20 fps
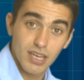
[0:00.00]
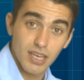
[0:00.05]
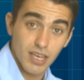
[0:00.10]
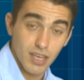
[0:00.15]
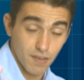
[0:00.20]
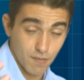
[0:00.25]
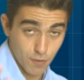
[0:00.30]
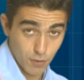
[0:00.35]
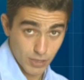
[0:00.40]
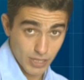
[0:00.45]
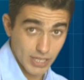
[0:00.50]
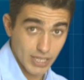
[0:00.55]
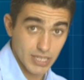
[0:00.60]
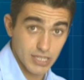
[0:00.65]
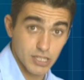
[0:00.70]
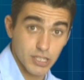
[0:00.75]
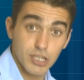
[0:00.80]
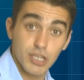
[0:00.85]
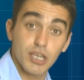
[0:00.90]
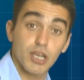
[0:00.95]
If you didn't
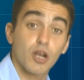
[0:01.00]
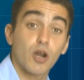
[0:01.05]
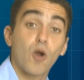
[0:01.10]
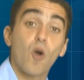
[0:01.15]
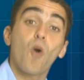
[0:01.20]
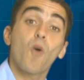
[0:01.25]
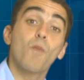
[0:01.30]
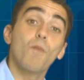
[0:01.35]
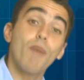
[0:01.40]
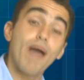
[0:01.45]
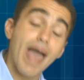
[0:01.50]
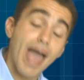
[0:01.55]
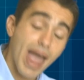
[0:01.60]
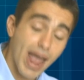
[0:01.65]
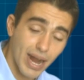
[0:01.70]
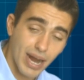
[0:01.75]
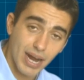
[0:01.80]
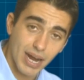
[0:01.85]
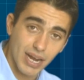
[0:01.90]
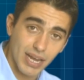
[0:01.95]
see, go
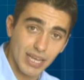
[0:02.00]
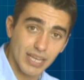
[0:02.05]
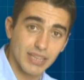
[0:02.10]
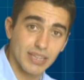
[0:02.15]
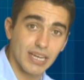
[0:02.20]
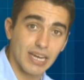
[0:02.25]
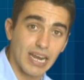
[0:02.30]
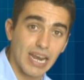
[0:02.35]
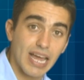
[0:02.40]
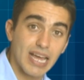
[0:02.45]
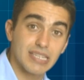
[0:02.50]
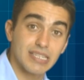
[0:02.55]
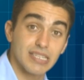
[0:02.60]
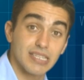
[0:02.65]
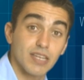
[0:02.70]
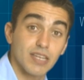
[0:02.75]
back in the classes